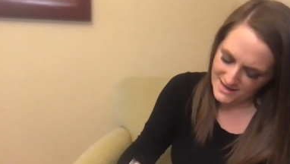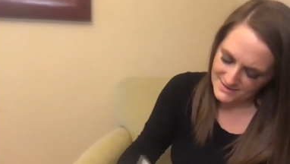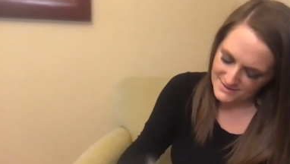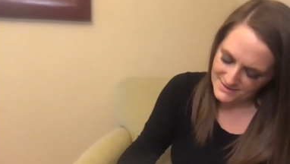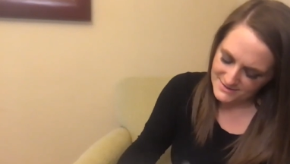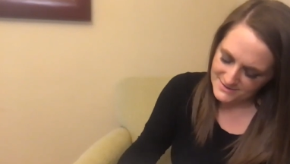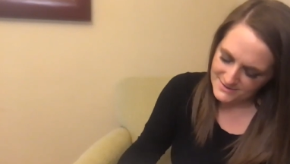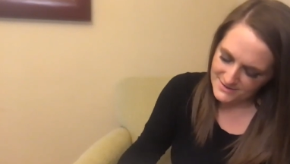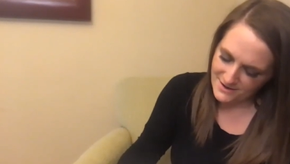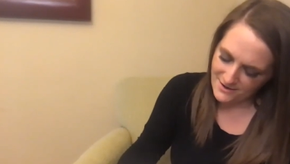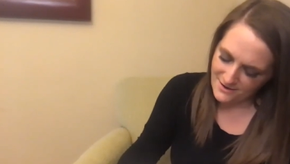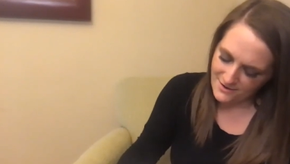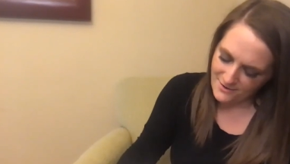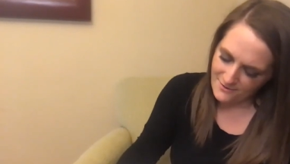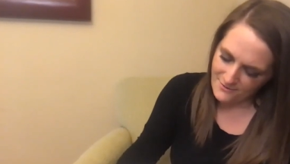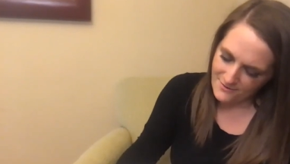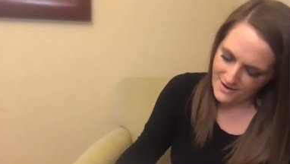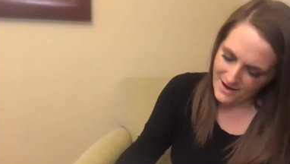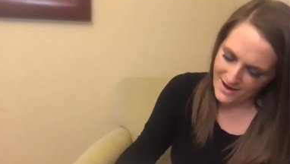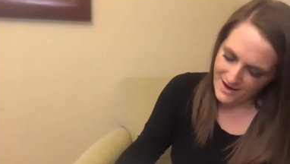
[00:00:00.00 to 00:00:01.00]

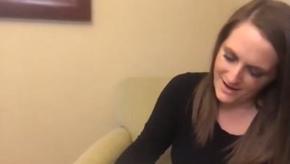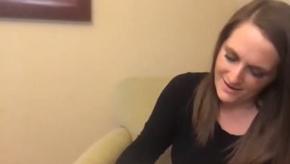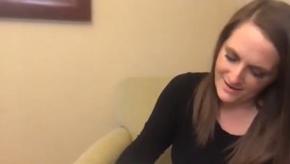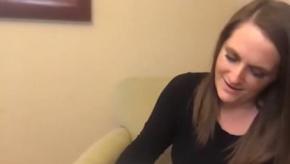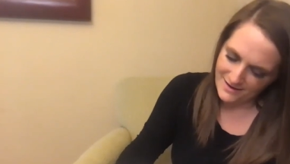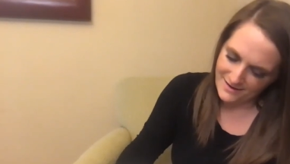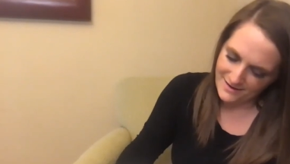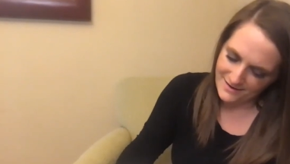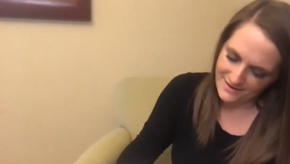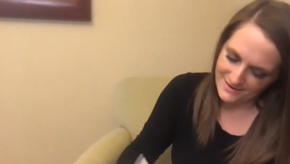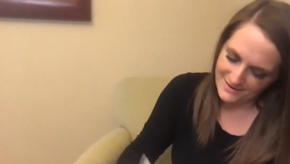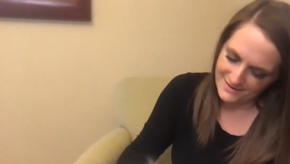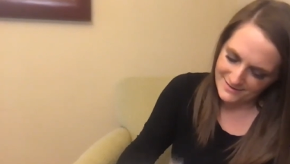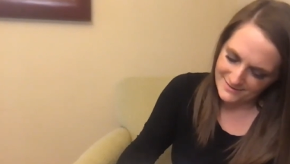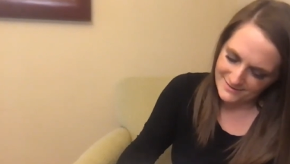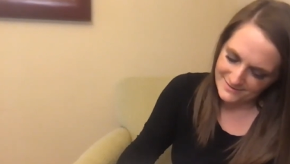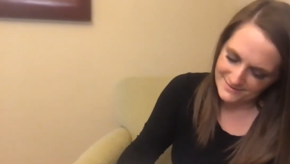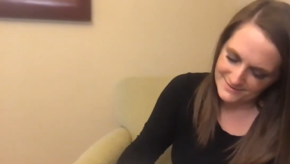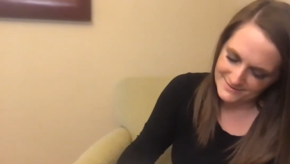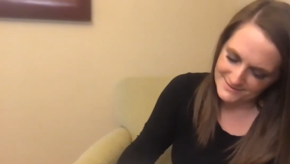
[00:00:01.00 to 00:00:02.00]
So I uh,
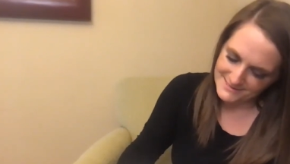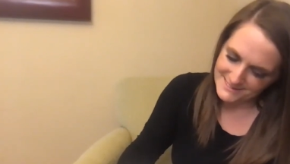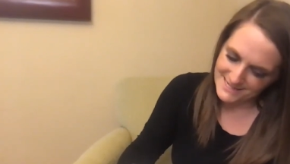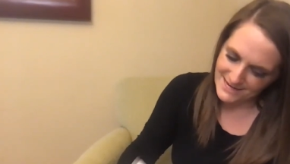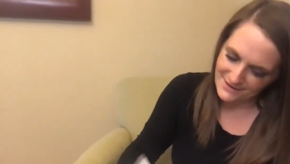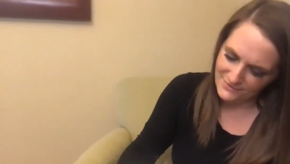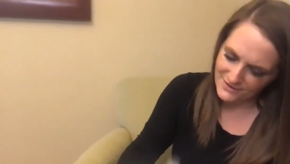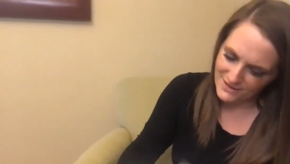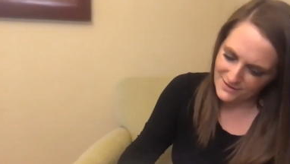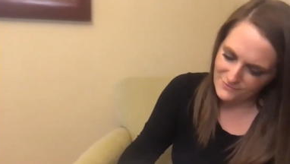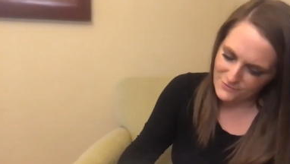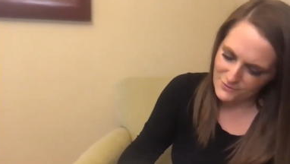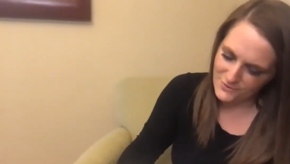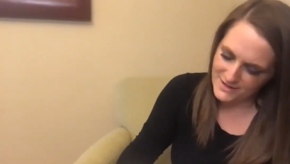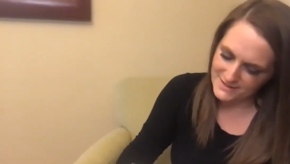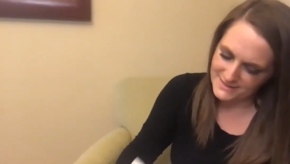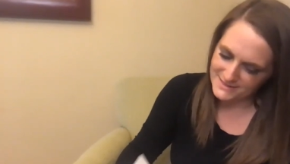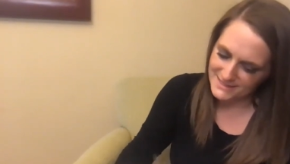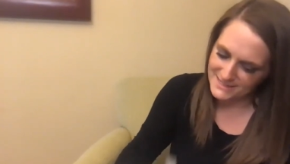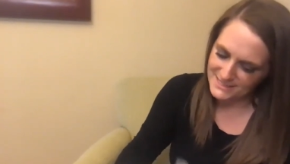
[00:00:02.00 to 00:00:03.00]
definitely, if you
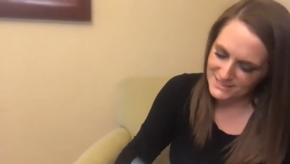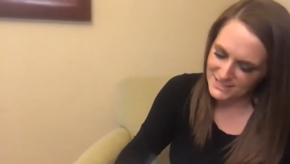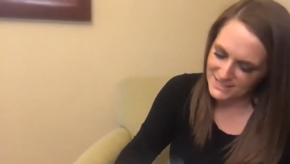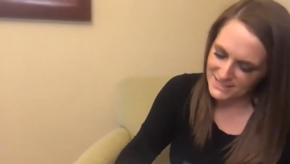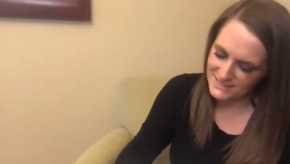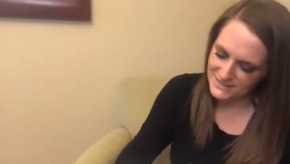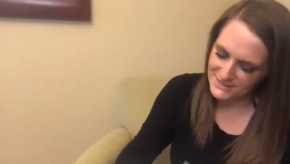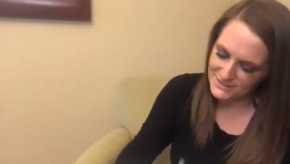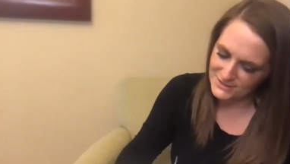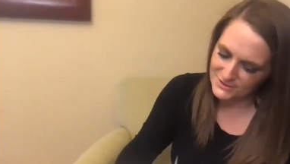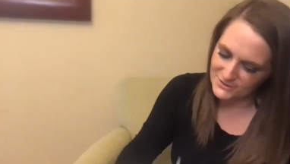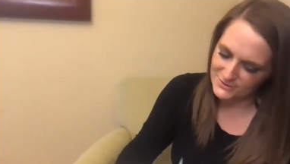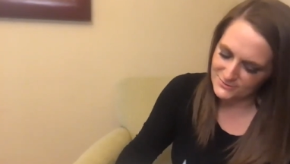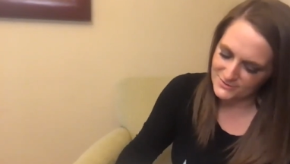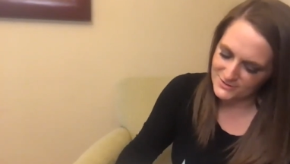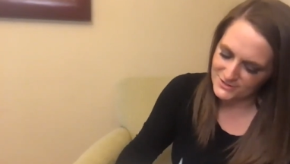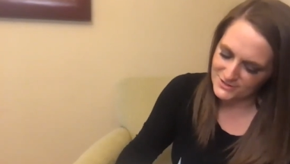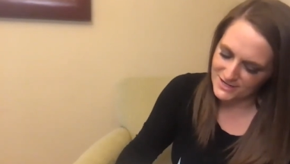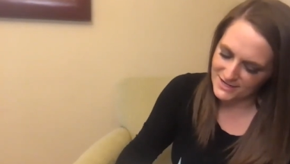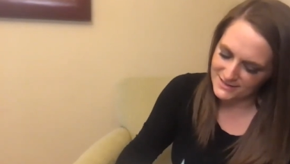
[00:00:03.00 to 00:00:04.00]
guys get a chance to
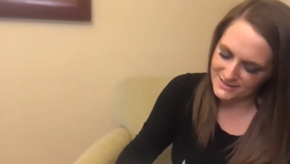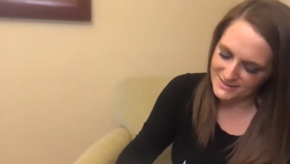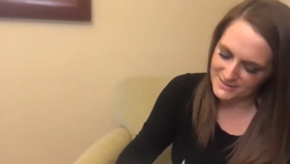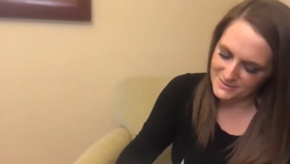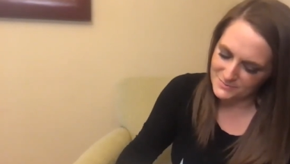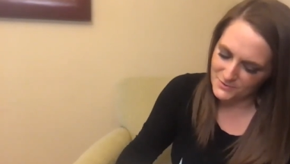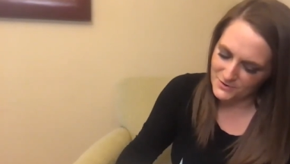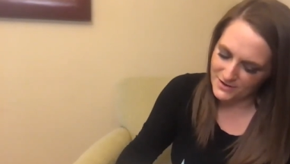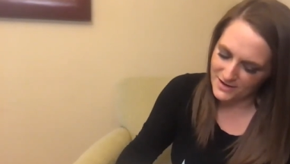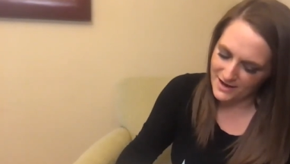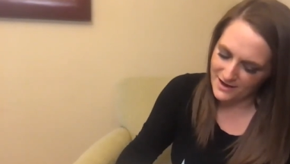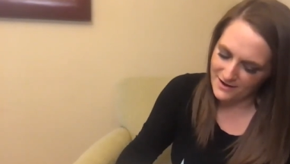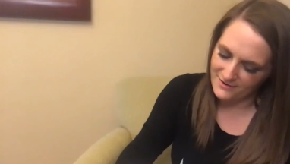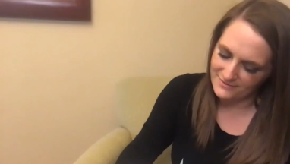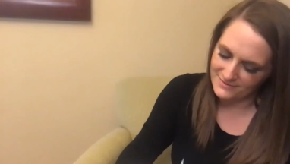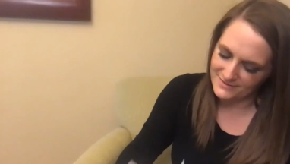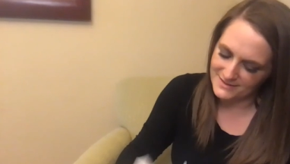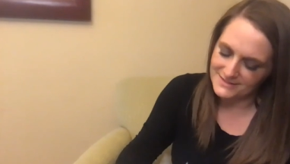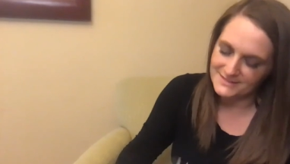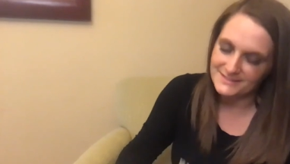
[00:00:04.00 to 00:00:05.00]
check this book
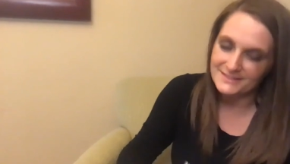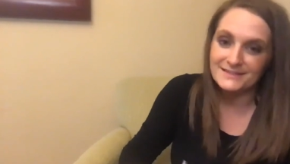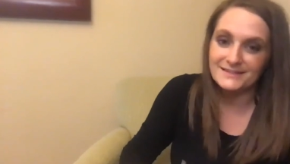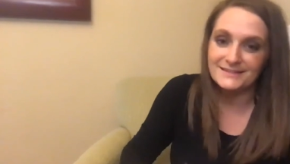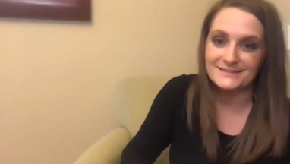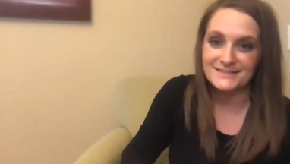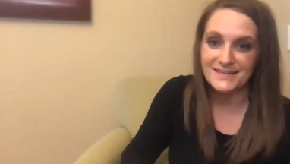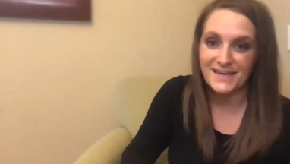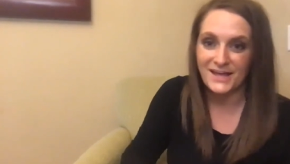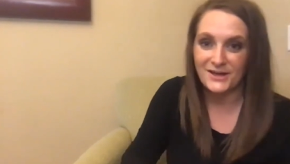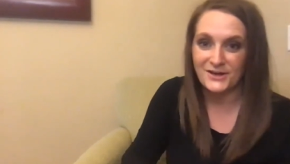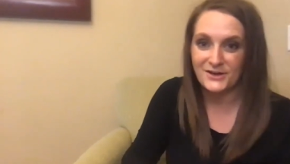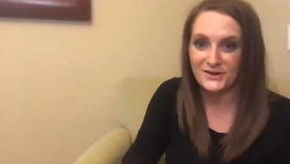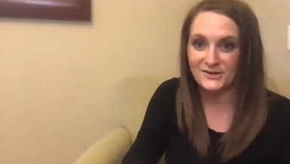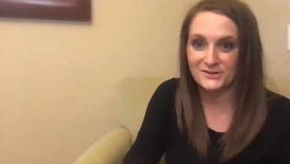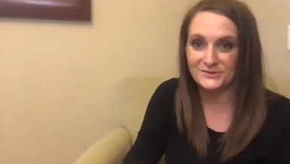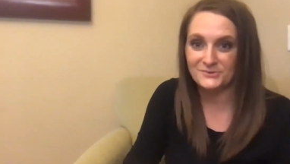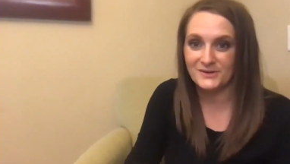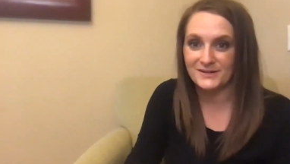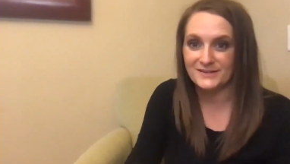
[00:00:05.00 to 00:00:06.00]
out, this is a
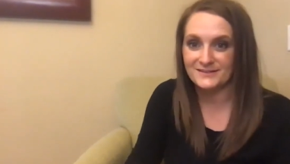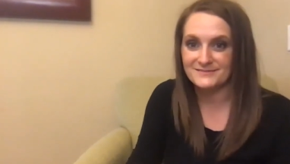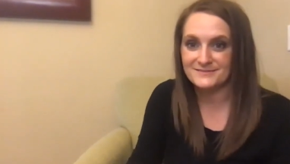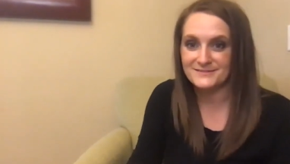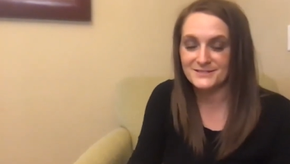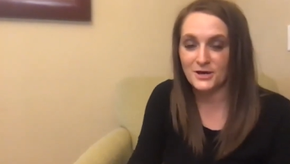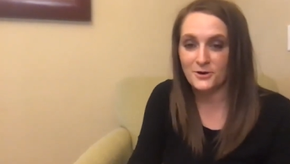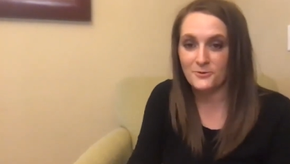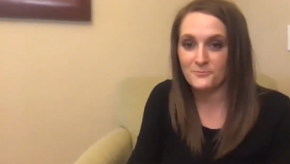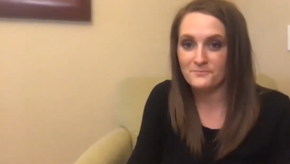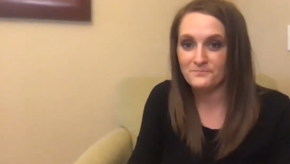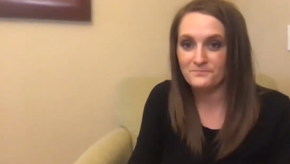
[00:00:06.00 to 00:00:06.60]
good one. So